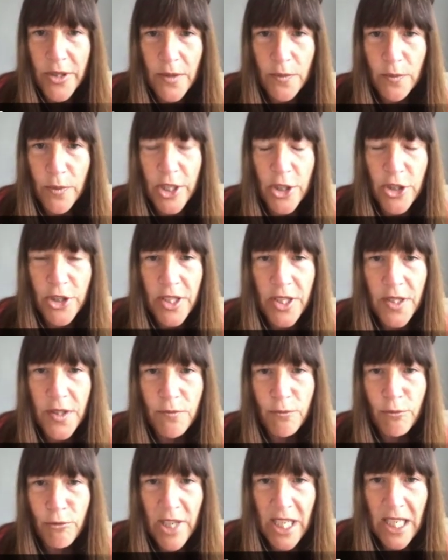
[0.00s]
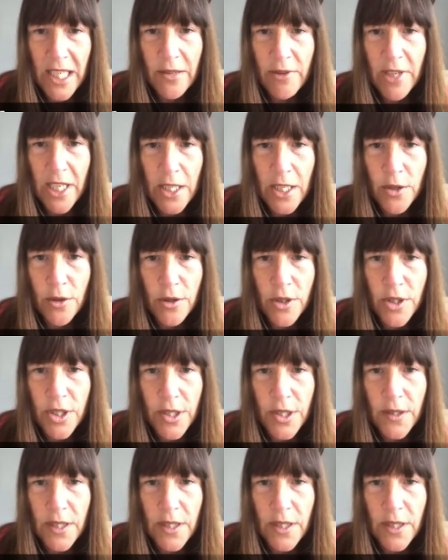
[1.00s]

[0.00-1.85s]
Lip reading: which is really, really good.